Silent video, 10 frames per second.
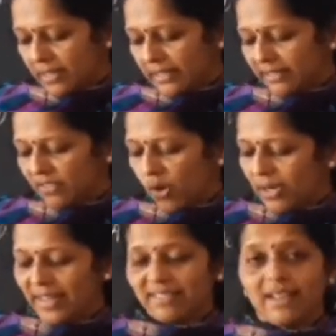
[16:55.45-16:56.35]
it is
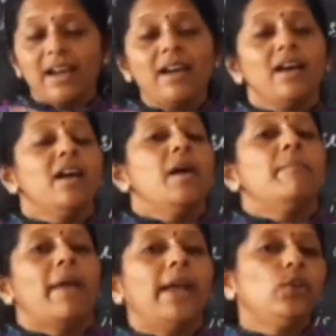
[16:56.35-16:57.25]
called as
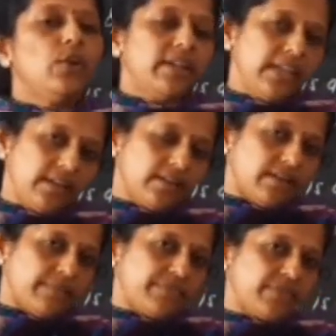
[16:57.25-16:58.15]
a manuring.
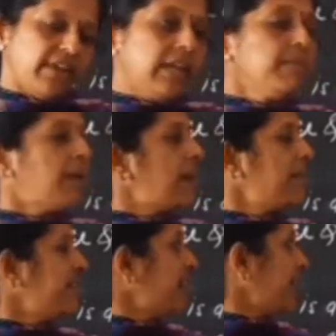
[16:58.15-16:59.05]
When
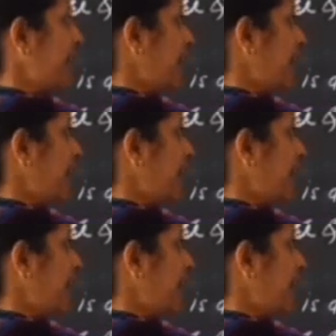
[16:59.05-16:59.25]
farmers are